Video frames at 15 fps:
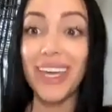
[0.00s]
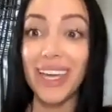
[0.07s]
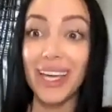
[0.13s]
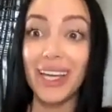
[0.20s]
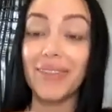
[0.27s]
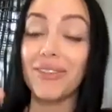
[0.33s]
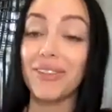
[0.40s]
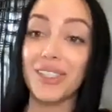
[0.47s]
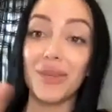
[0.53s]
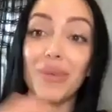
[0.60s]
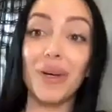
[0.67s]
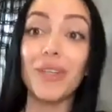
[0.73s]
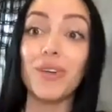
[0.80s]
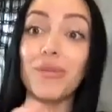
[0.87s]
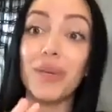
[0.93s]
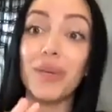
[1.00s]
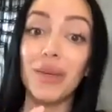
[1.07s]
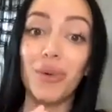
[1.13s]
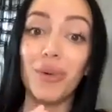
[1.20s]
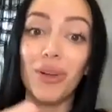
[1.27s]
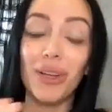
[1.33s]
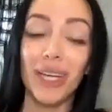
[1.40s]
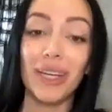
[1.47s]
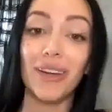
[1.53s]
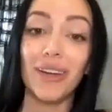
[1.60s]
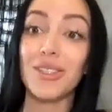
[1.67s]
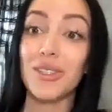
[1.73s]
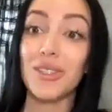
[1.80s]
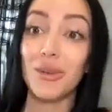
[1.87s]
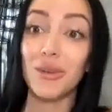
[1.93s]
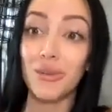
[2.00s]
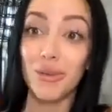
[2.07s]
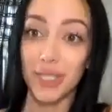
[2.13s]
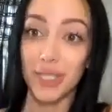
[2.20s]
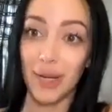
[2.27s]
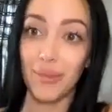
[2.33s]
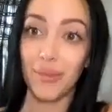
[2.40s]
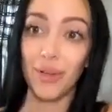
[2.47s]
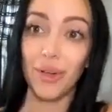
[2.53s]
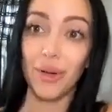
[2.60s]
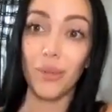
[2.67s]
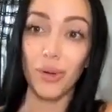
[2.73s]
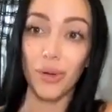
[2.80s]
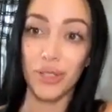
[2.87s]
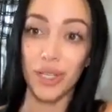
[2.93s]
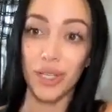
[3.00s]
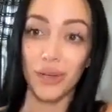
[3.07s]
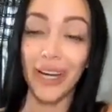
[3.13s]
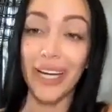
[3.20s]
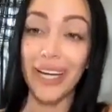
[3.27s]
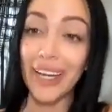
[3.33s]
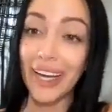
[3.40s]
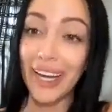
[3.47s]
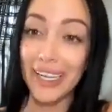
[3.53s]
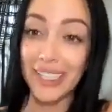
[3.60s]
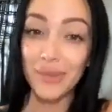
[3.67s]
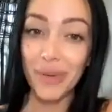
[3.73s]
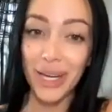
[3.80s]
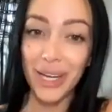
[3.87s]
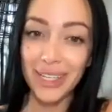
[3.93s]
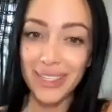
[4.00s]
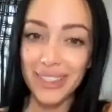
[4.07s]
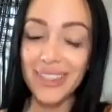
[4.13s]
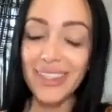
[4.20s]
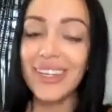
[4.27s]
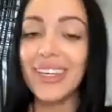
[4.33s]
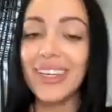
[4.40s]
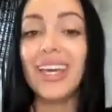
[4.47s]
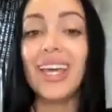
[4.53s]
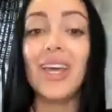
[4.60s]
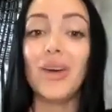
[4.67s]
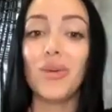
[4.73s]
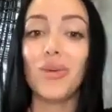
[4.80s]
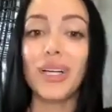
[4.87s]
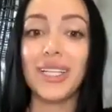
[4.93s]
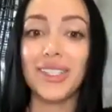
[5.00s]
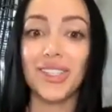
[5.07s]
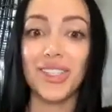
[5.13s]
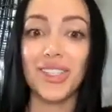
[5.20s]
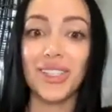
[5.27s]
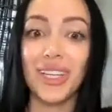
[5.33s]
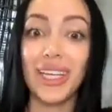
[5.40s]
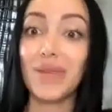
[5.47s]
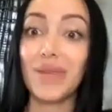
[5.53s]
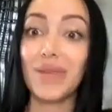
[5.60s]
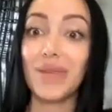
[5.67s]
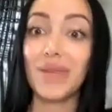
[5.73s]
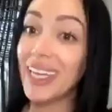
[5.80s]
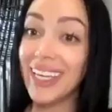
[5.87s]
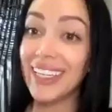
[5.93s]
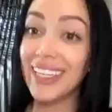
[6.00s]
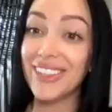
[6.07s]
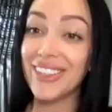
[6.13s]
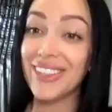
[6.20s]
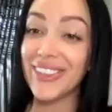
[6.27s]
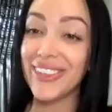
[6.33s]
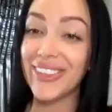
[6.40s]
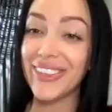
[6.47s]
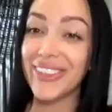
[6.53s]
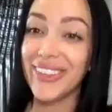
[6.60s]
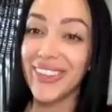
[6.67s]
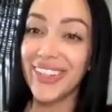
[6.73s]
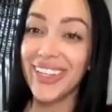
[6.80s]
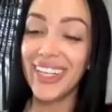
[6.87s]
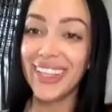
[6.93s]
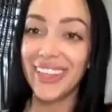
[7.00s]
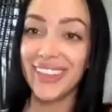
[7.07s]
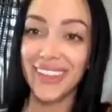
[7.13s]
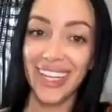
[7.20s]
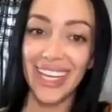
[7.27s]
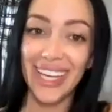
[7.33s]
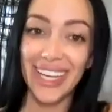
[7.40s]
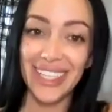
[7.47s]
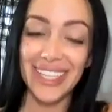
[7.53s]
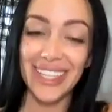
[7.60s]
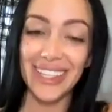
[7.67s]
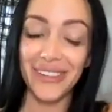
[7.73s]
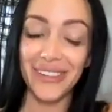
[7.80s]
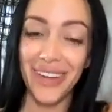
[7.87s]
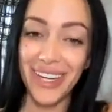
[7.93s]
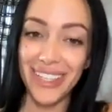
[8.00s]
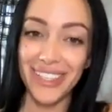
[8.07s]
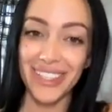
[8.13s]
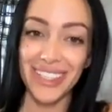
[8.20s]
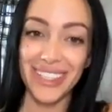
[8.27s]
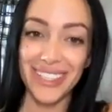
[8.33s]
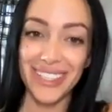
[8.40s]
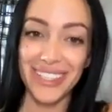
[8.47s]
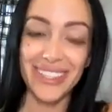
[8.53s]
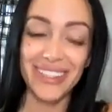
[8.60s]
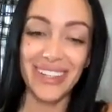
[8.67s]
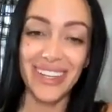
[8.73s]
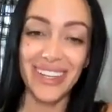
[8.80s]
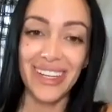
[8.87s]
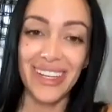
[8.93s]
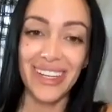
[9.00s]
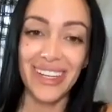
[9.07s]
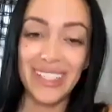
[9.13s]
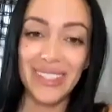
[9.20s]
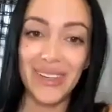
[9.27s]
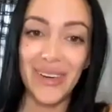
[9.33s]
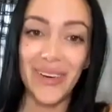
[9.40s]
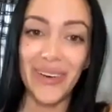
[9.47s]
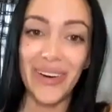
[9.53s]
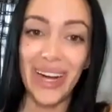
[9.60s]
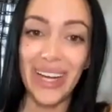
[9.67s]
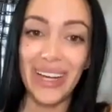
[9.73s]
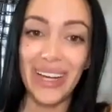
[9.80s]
thing, for some other people it can also resemble a more degrading aspect, which can play into their kinks and their fetishes. So I